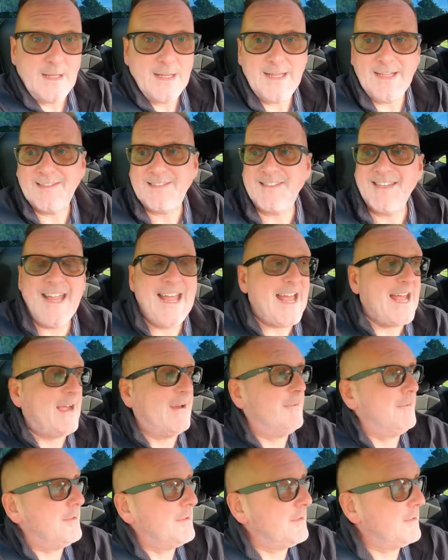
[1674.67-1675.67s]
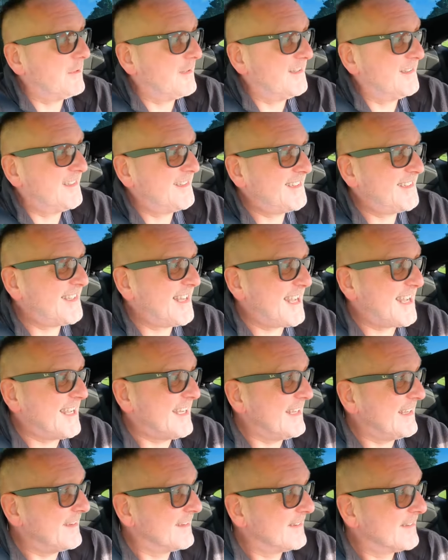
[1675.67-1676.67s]
least now you can
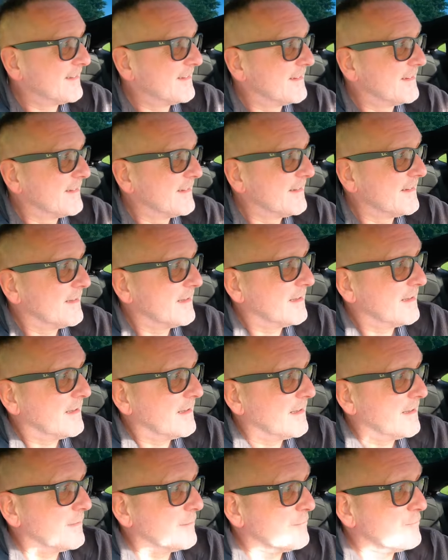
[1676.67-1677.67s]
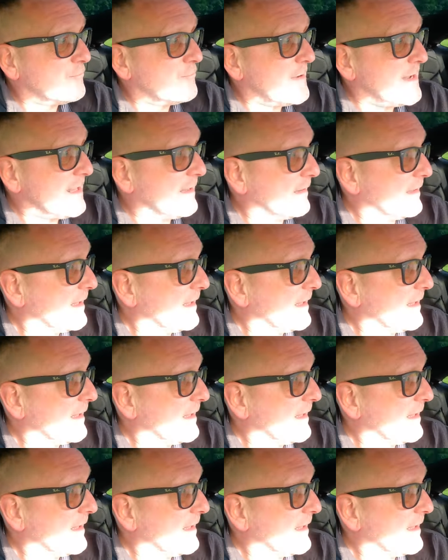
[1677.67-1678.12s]
see real